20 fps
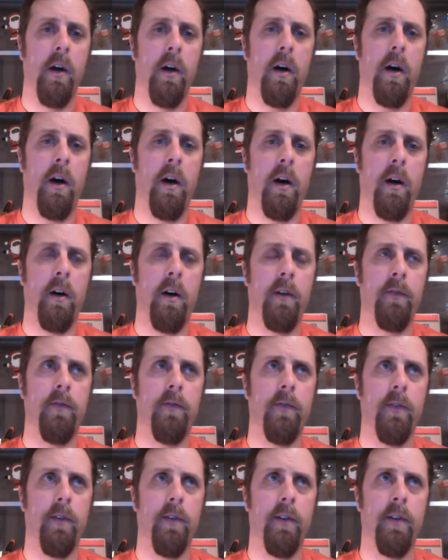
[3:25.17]

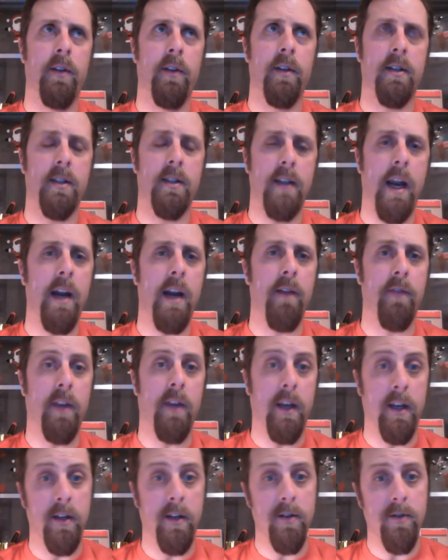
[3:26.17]
of the state of
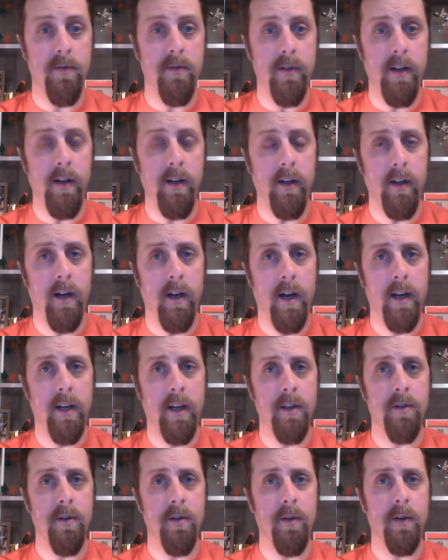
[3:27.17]
the industry, I
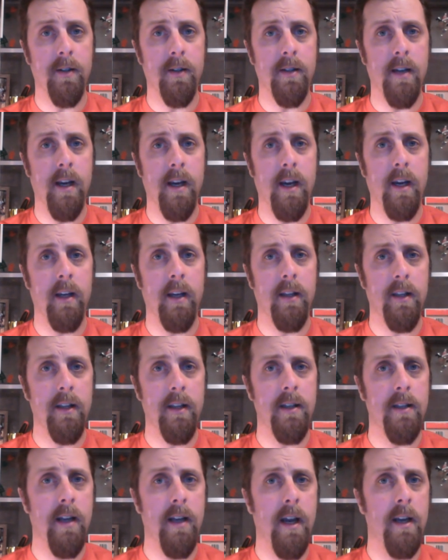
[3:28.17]
guess you could say,
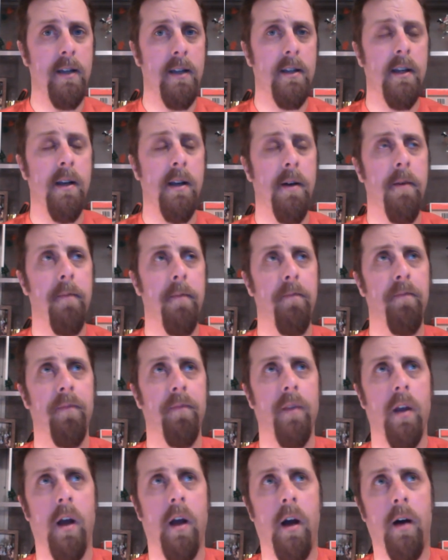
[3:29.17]
these days.
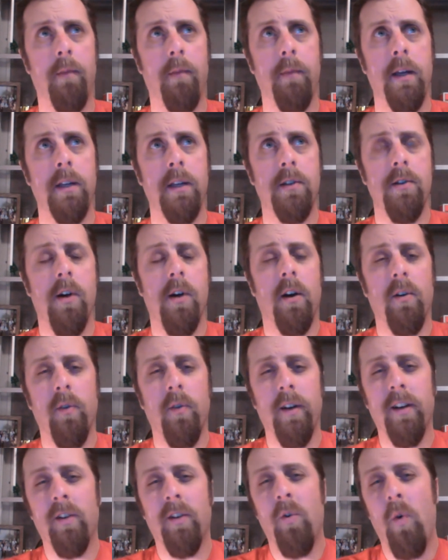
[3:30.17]
It's not
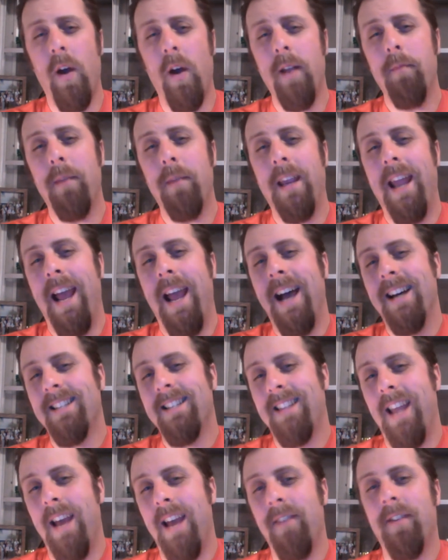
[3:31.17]
going to quite be as
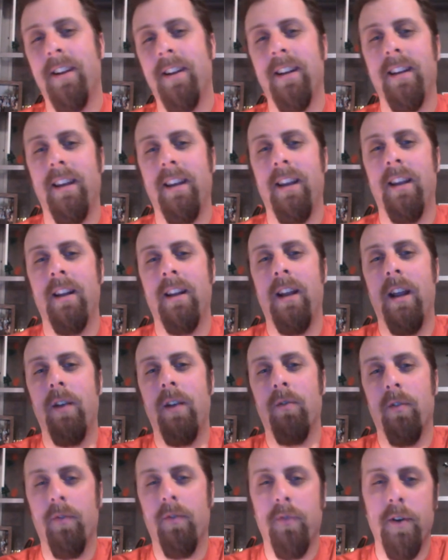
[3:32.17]
evident in a
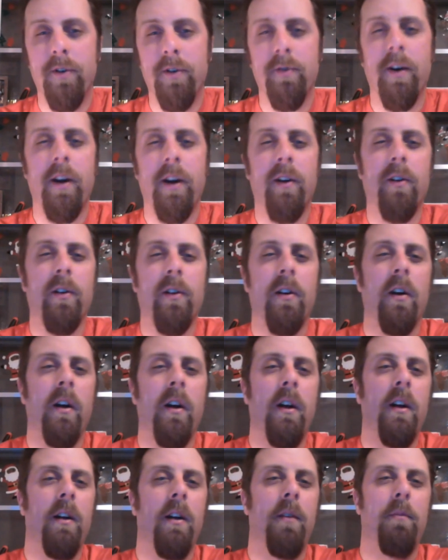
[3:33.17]
refrigerator
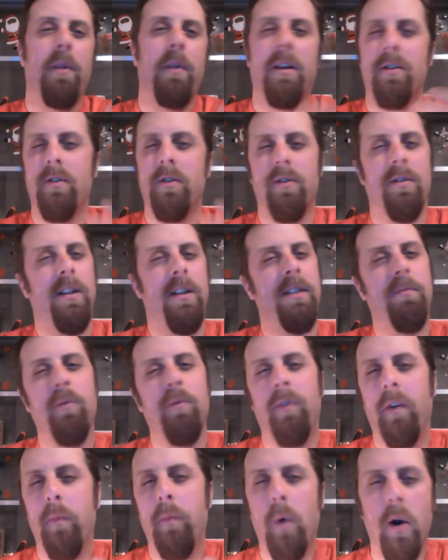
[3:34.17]
because there's less
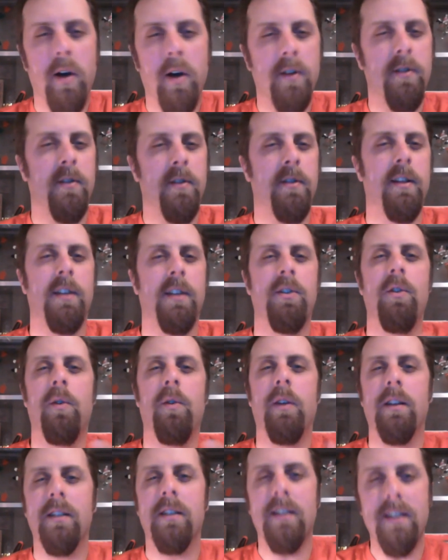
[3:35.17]
moving parts, there's less you
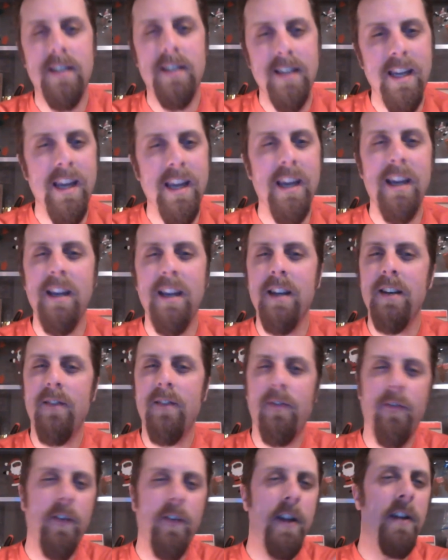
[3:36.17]
can see,
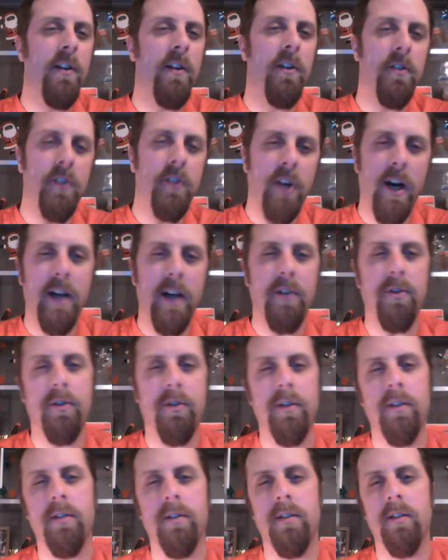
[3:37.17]
feel, touch,
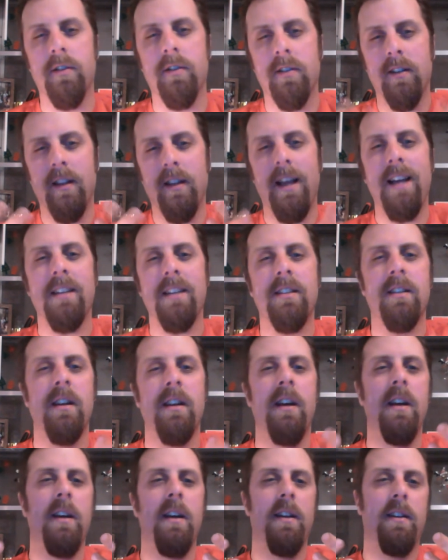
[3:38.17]
there's less
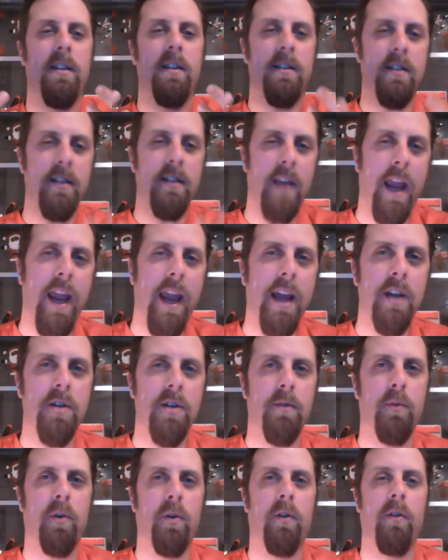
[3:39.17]
that's
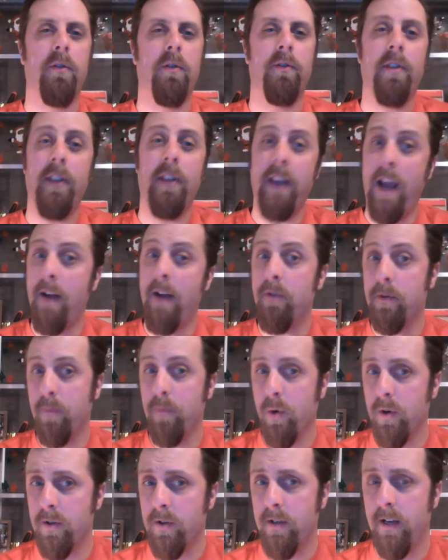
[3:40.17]
tangible to the average
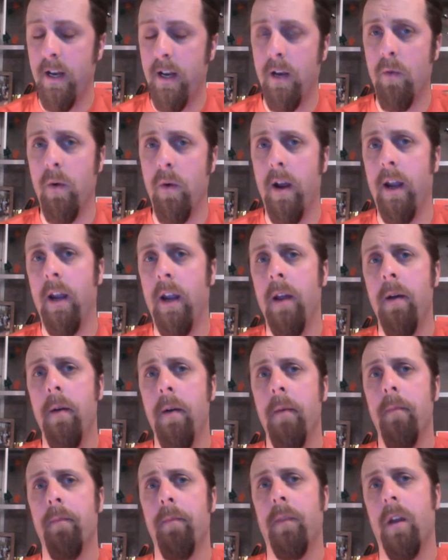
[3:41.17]
person anyway
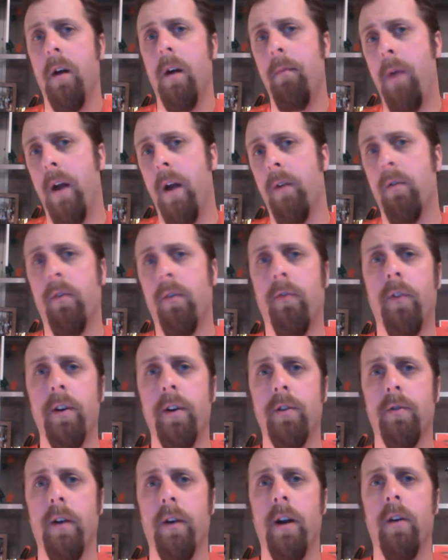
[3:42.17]
about a
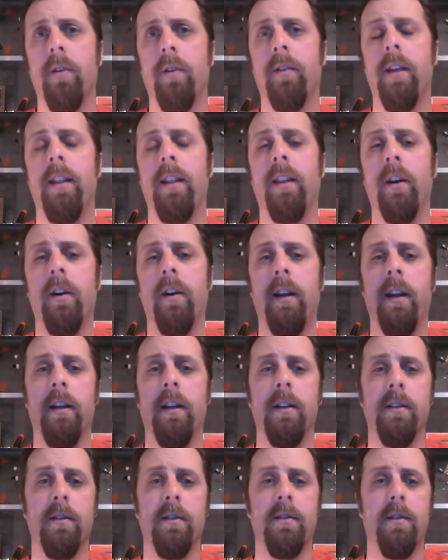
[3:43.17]
refrigerator than there
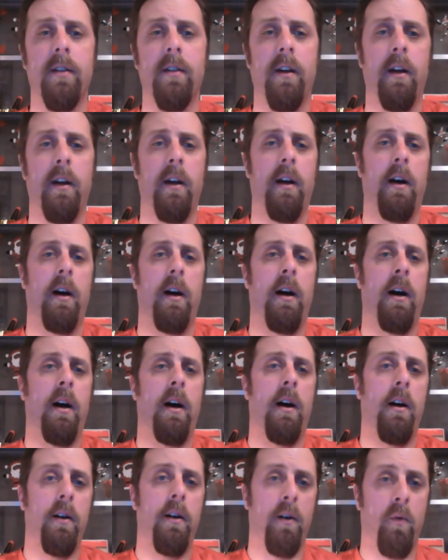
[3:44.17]
is
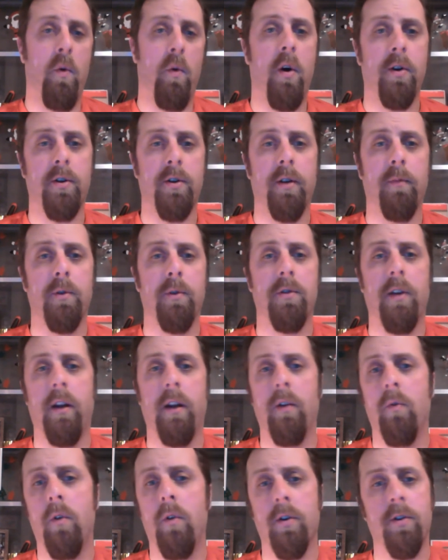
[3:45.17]
a washing machine.
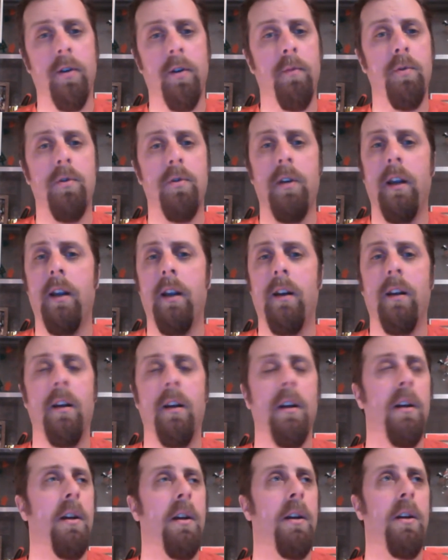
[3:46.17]
A washing machine
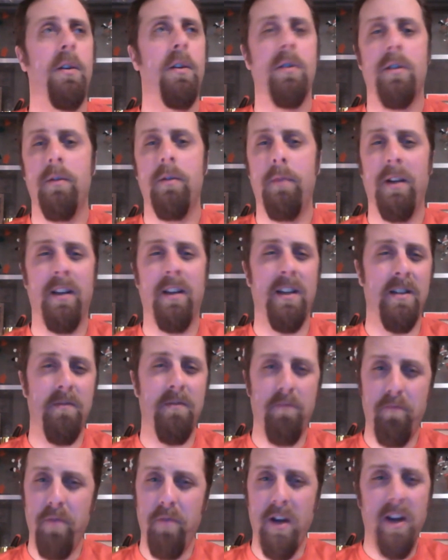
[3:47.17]
used to be these
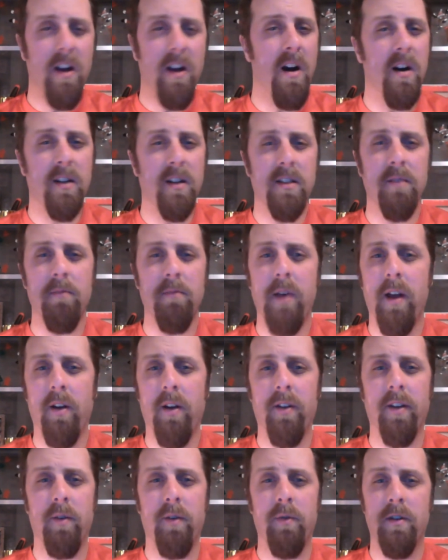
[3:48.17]
big hunks of
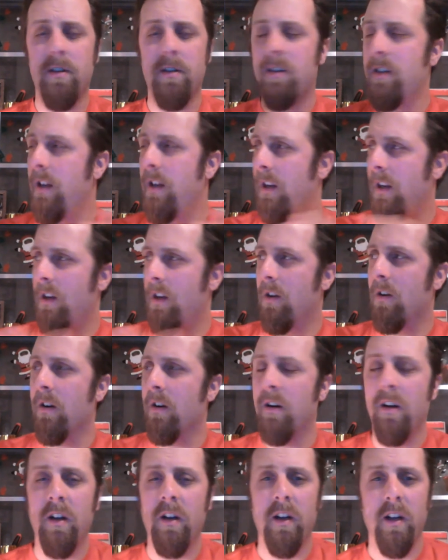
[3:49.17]
metal that would sit in
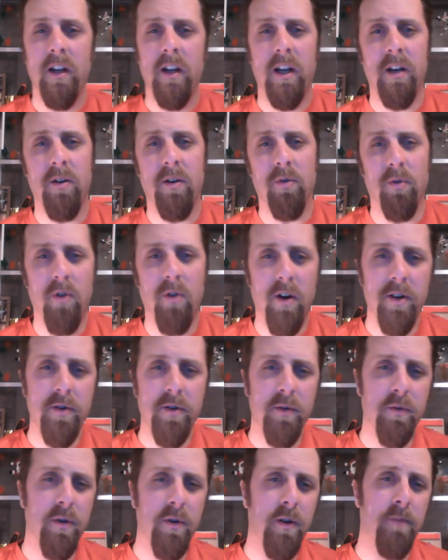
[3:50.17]
your
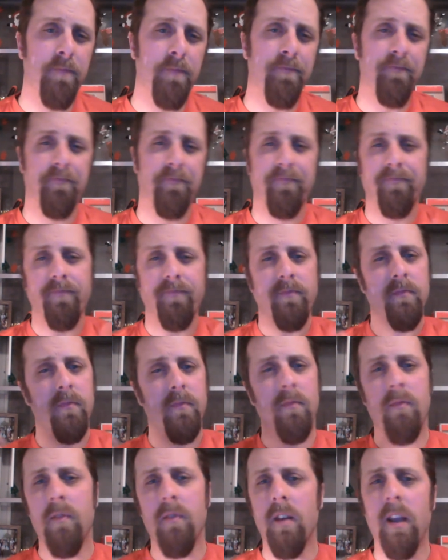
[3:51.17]
laundry room,
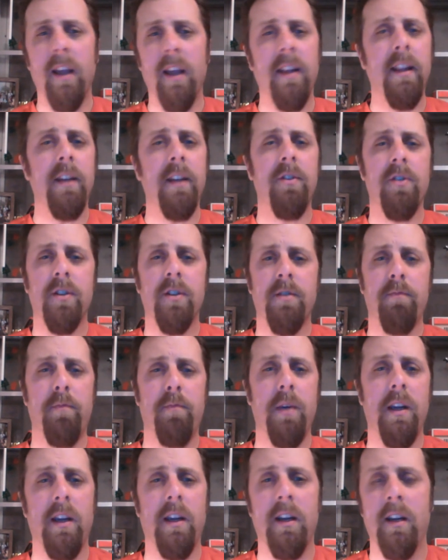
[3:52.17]
and they'd just
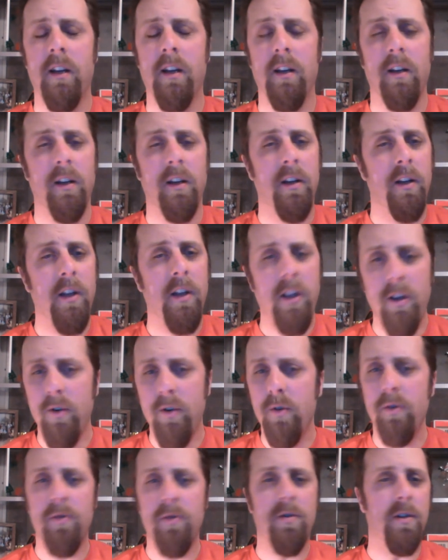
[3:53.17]
be
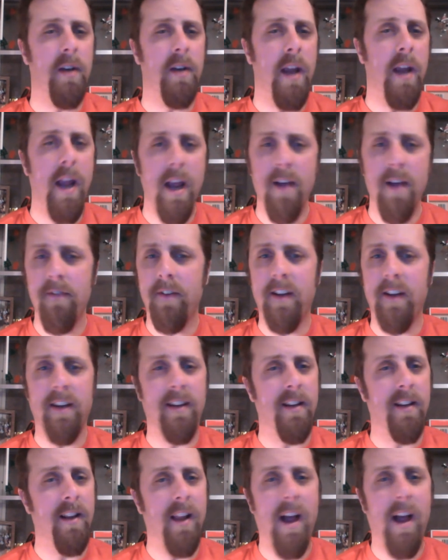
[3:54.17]
huge and heavy
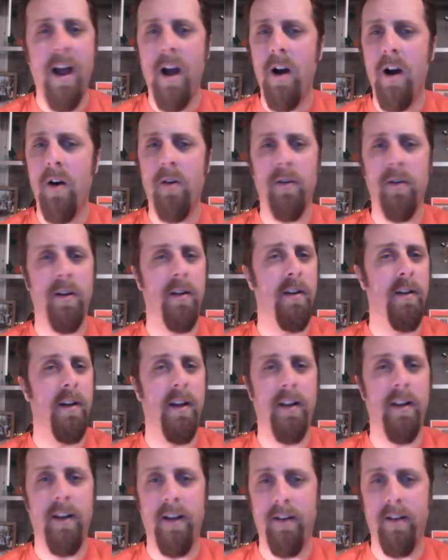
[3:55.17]
and loud, and
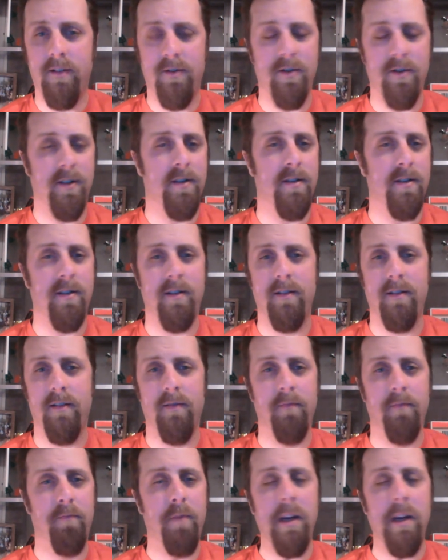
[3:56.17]
they'd just
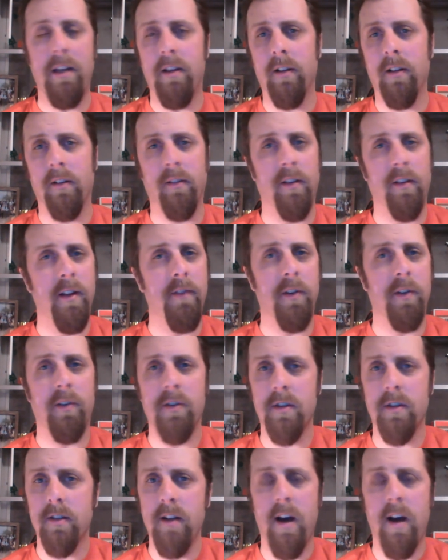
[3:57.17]
beat the living
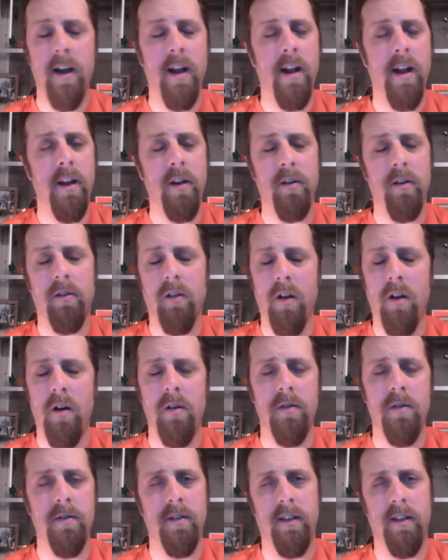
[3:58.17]
snot out of your
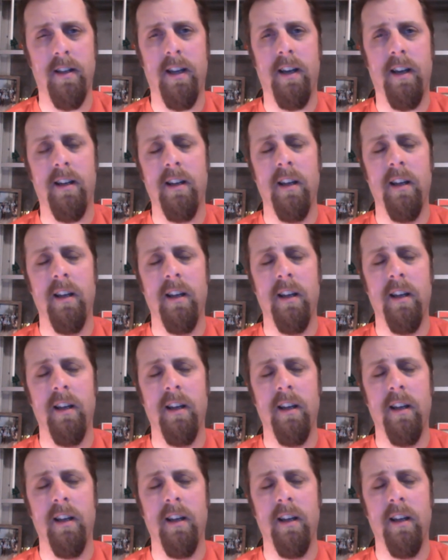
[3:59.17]
clothes, and they'd